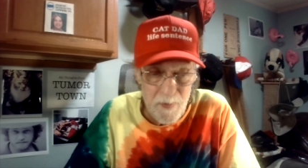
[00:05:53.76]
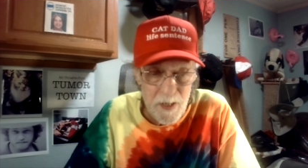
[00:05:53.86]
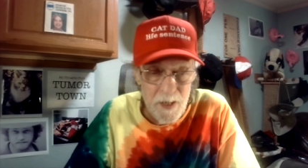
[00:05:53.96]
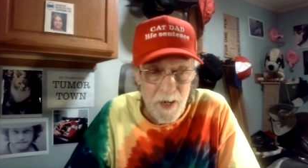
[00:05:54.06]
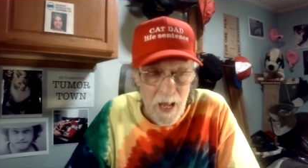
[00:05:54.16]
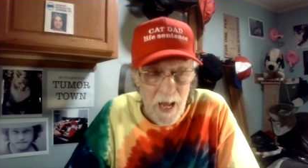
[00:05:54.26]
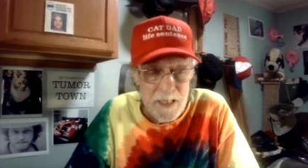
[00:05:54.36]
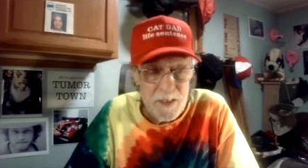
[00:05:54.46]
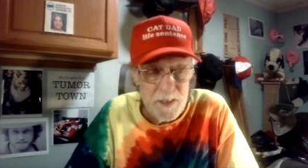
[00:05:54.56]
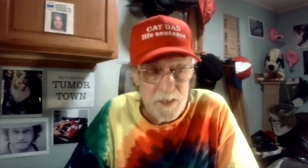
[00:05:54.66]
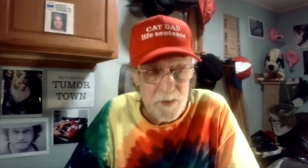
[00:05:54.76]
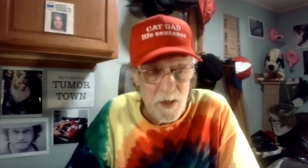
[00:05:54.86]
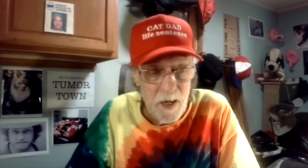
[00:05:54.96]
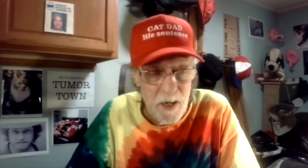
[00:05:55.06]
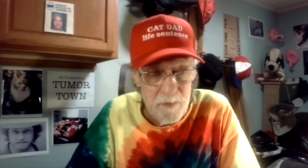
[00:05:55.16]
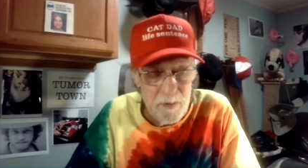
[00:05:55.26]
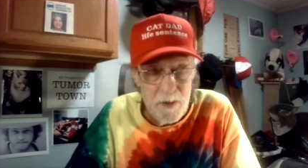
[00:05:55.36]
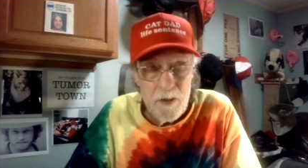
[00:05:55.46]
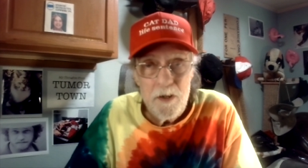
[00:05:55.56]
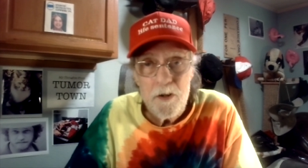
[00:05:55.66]
and actually drive
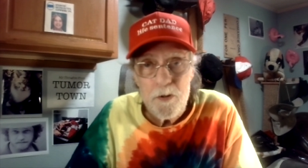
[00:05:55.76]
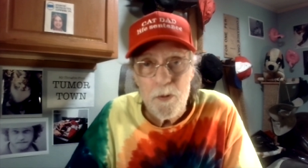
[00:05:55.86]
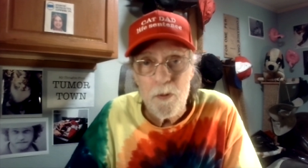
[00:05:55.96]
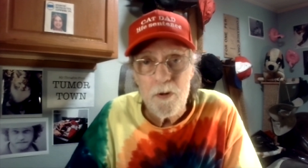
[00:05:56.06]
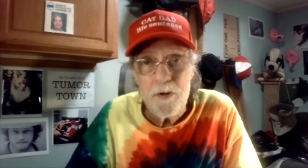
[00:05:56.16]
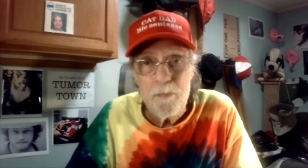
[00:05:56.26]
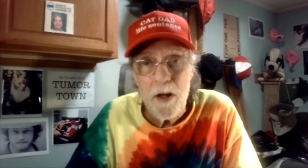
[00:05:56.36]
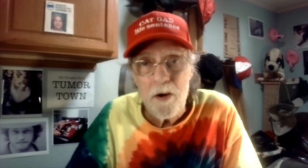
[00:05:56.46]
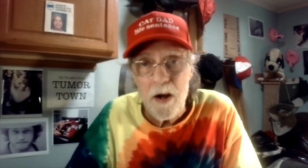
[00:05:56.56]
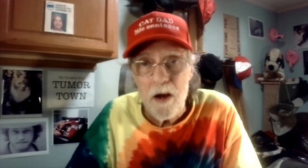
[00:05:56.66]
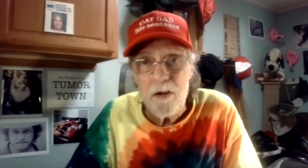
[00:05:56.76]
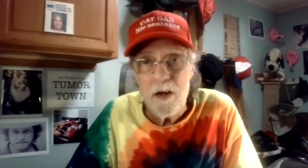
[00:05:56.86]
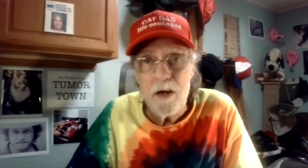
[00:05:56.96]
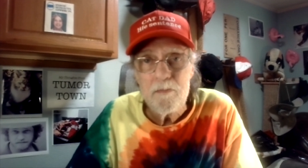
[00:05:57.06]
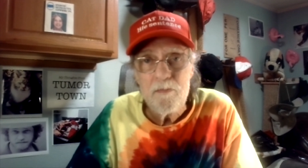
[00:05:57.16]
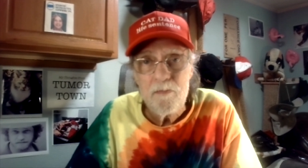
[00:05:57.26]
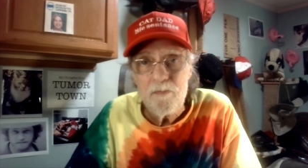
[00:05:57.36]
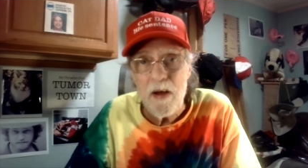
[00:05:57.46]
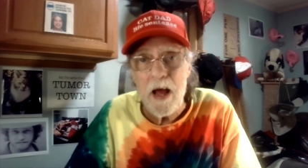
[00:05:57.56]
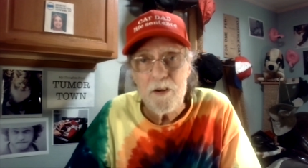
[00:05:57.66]
towards a better outcome
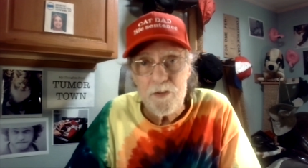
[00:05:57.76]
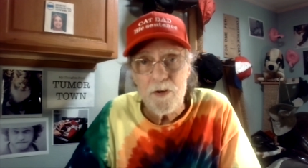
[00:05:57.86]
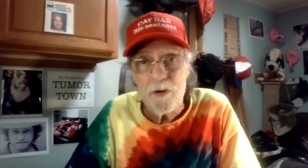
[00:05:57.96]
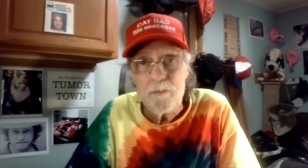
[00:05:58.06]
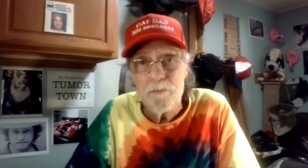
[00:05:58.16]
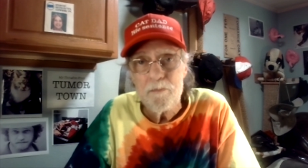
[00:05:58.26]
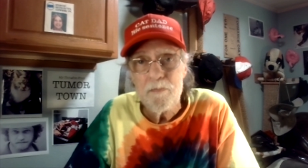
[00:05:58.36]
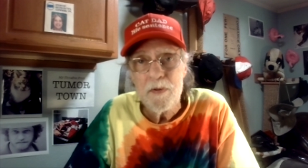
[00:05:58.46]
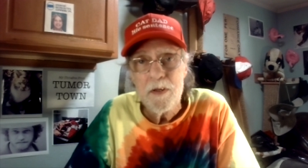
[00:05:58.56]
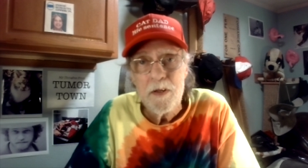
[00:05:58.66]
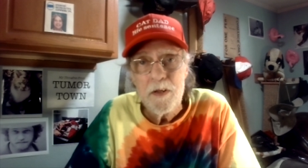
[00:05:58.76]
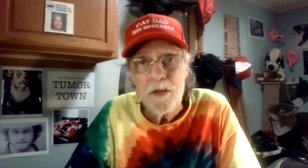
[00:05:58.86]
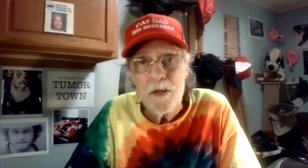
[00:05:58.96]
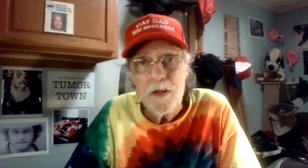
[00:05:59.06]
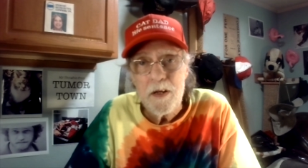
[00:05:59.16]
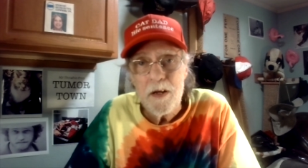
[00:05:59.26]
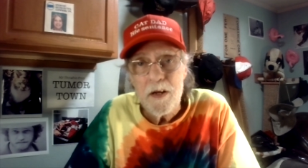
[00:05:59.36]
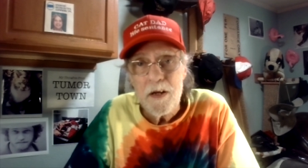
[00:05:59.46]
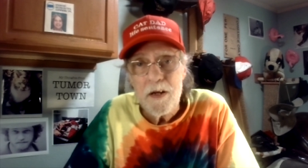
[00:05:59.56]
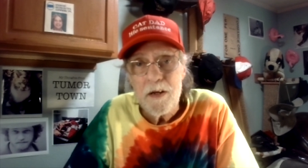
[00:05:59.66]
faster.
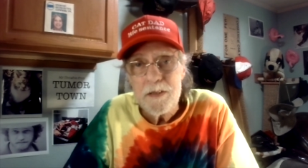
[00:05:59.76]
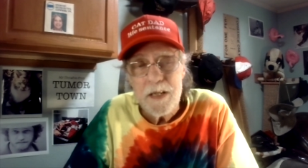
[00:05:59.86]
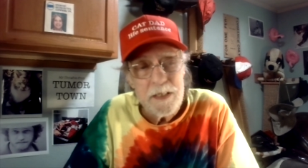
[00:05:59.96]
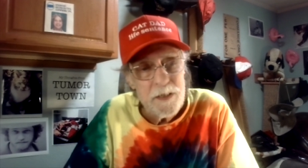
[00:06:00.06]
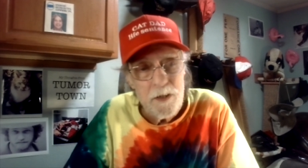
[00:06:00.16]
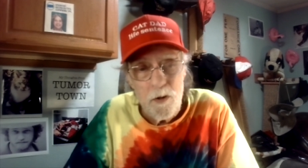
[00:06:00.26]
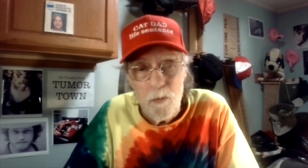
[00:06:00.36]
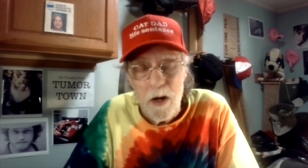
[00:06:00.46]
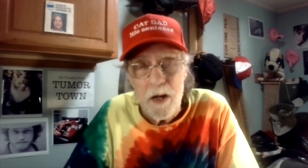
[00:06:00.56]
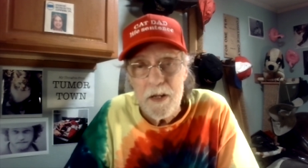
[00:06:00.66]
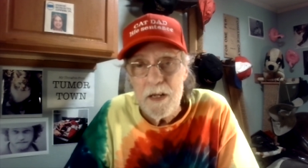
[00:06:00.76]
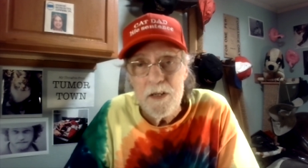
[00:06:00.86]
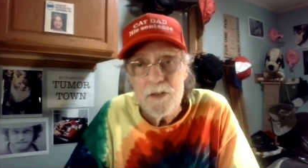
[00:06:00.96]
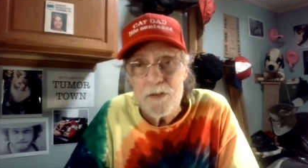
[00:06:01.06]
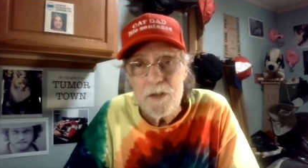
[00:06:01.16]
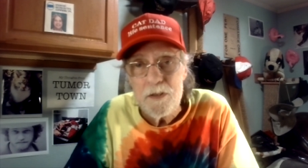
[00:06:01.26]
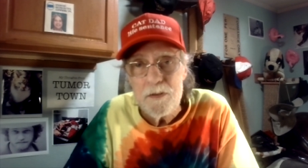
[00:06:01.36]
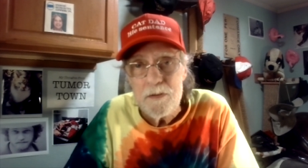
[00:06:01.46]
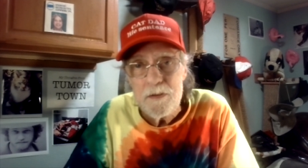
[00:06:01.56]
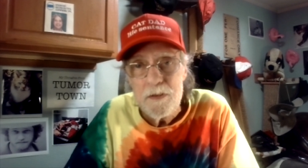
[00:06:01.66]
It takes a little while to get used
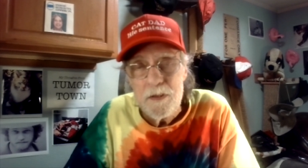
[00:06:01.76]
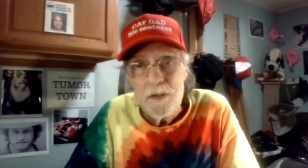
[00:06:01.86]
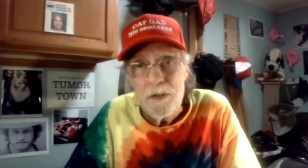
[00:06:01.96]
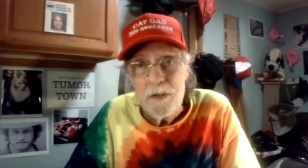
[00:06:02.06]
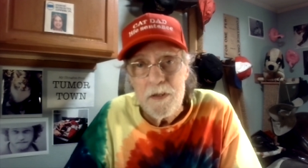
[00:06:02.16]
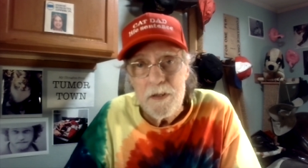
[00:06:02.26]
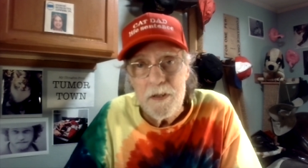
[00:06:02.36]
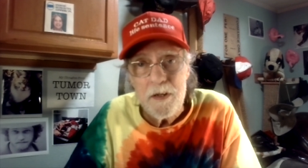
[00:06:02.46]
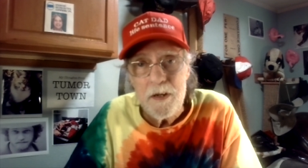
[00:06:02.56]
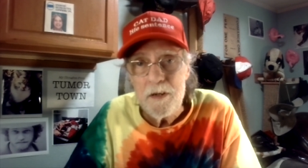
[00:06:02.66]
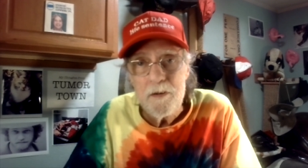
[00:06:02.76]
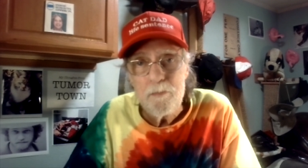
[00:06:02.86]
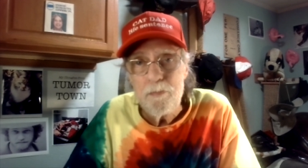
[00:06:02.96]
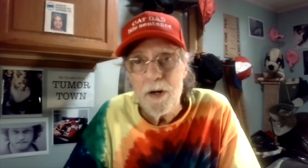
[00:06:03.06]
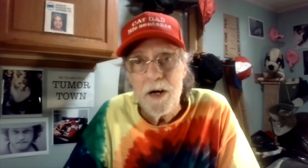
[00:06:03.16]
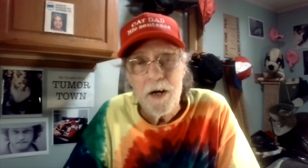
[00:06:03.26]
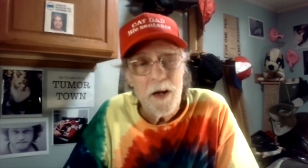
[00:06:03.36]
to, but